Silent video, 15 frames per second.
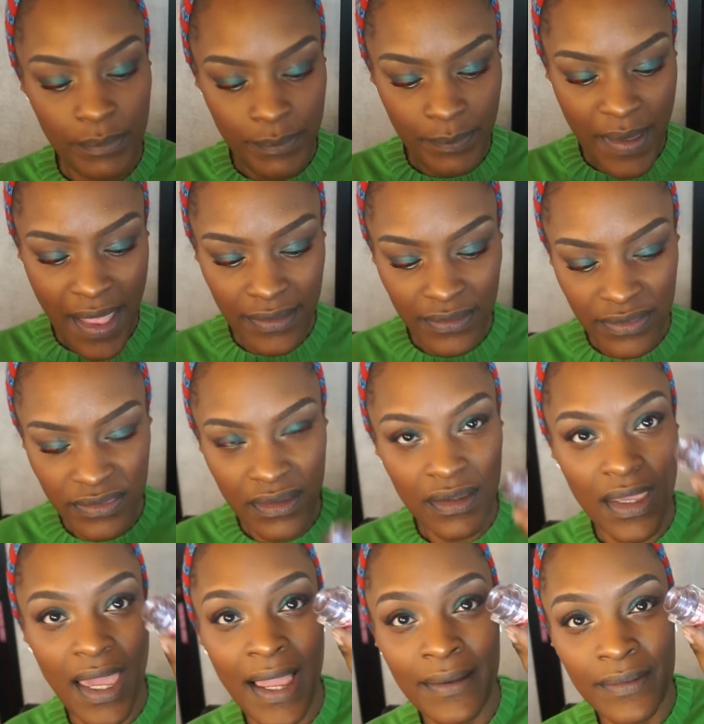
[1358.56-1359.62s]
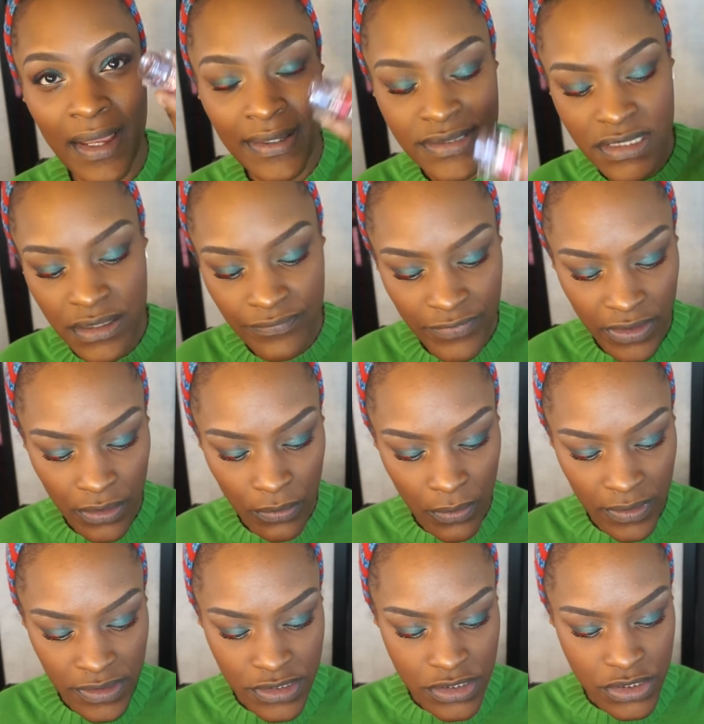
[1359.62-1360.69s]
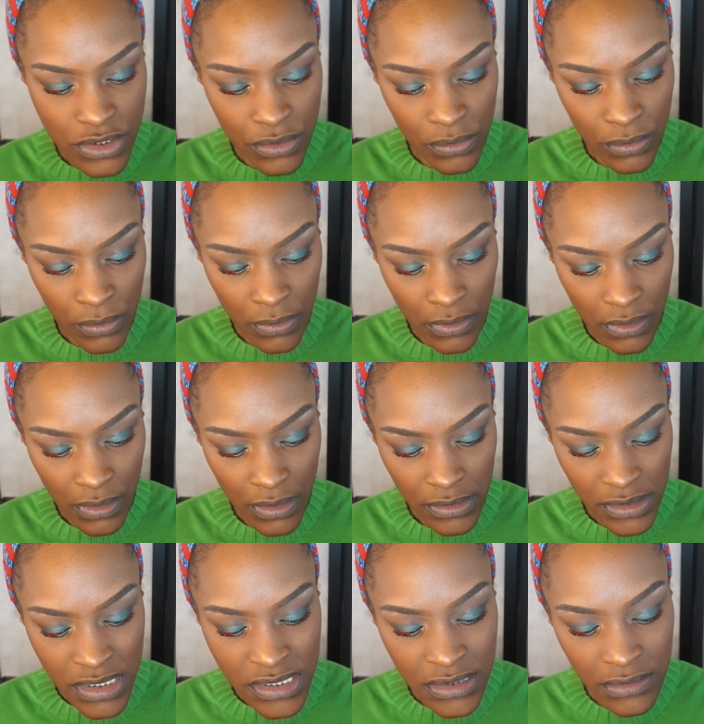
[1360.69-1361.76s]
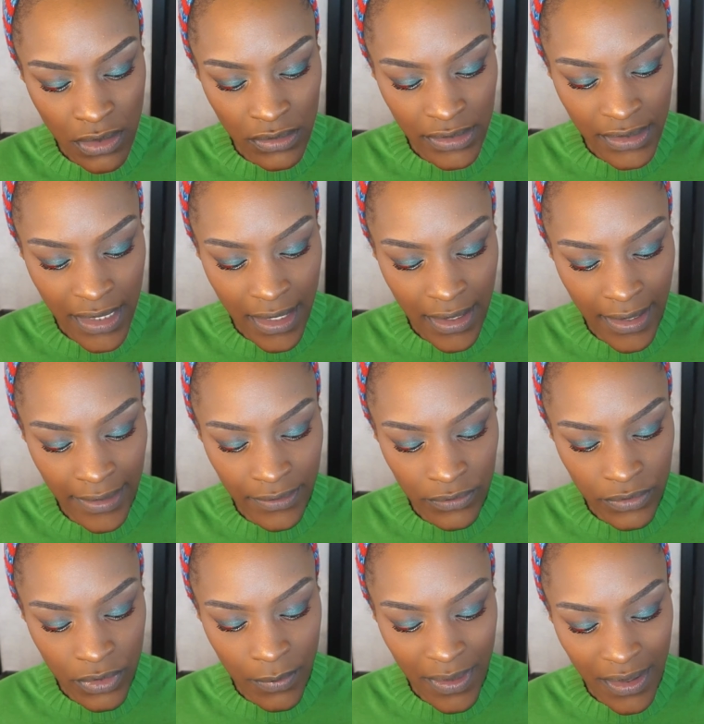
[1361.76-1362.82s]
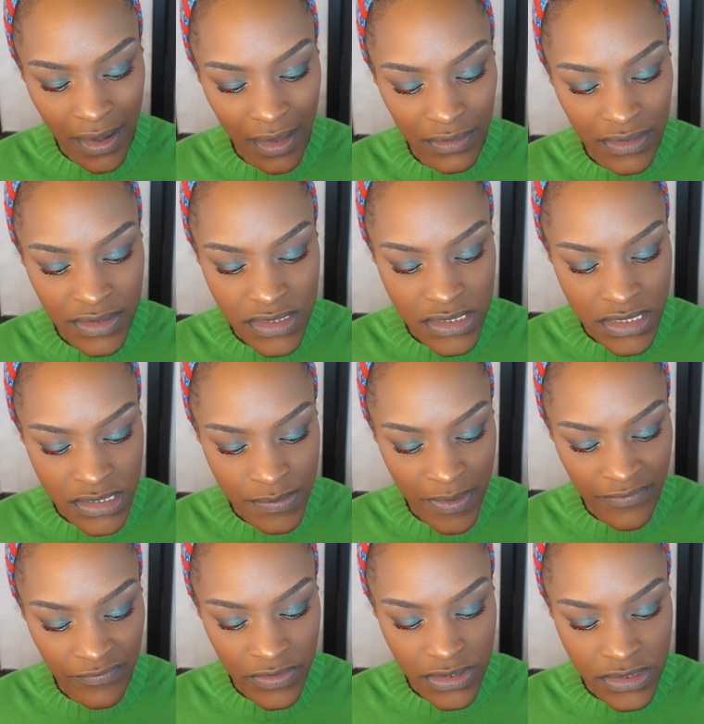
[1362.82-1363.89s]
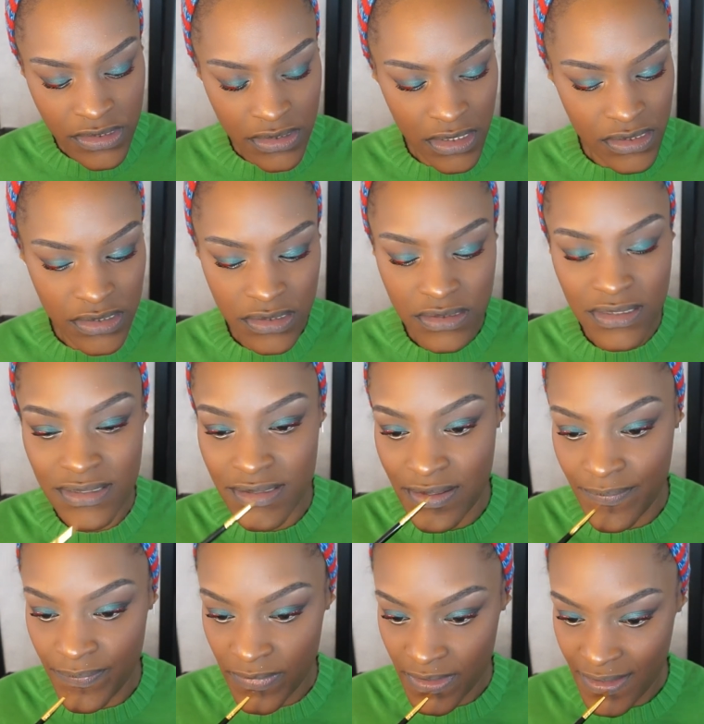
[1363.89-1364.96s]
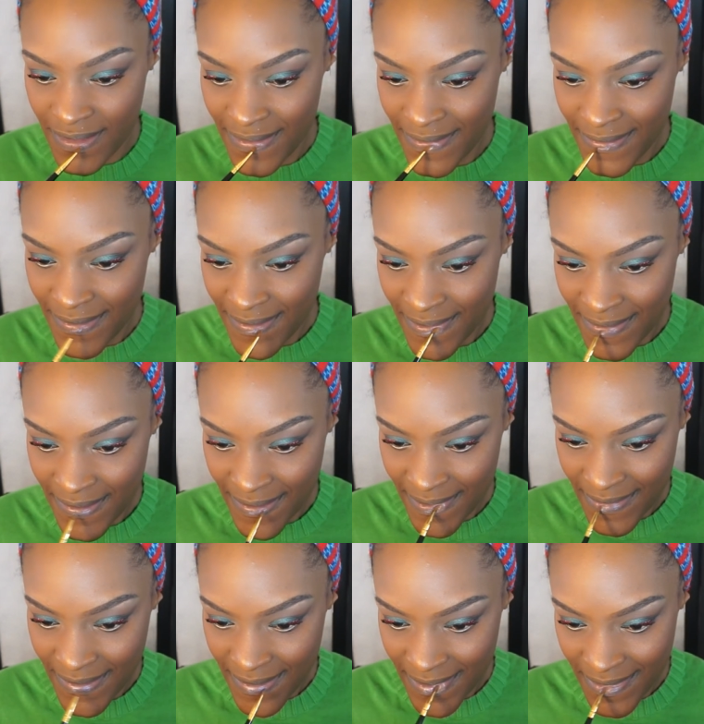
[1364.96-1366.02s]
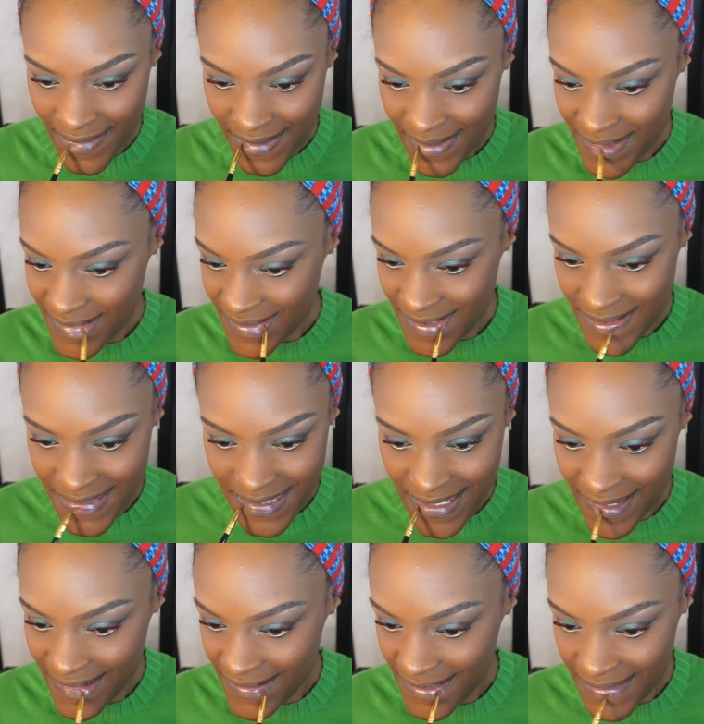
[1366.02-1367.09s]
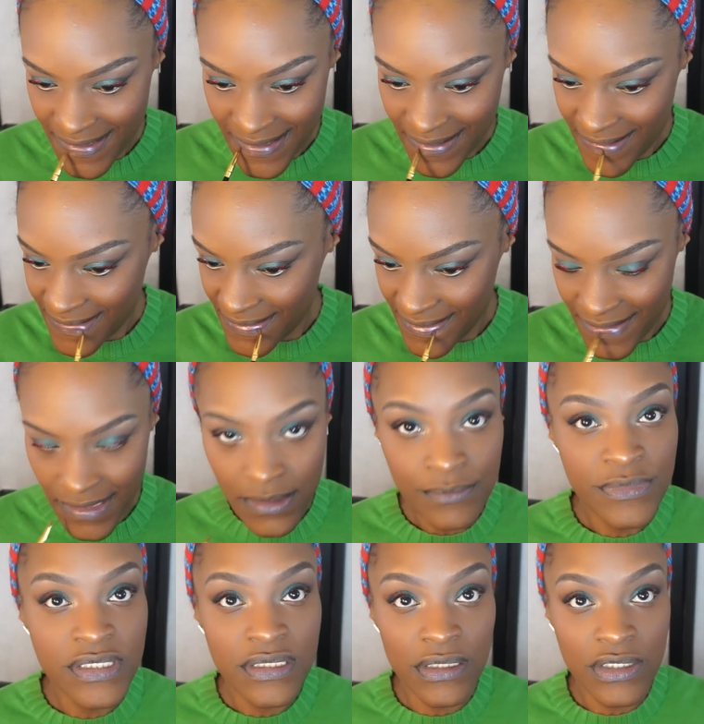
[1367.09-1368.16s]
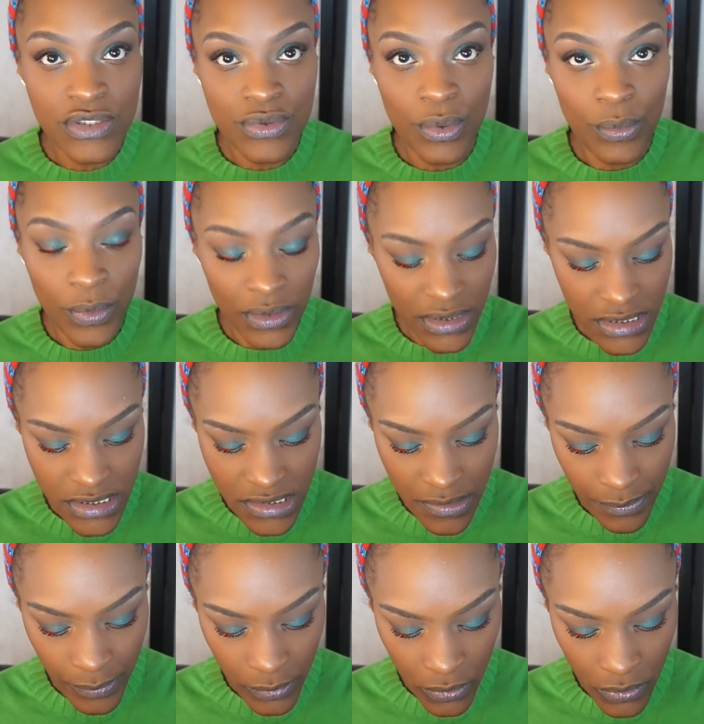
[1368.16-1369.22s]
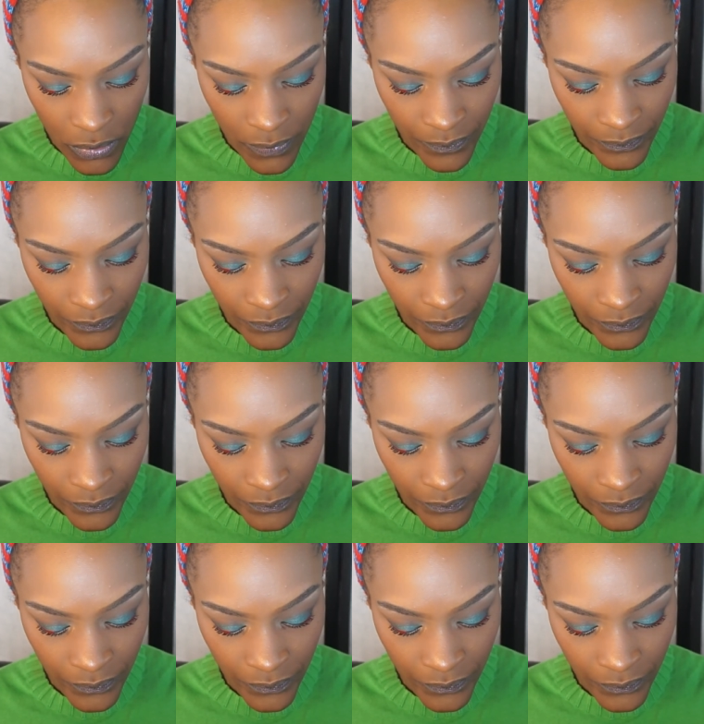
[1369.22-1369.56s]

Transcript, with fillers: palette thing. I, I did a video on this too. This the only thing, I, I don't know what color this is, Muffins, because it doesn't. It doesn't say anything on it. And I'm just going to do a really simple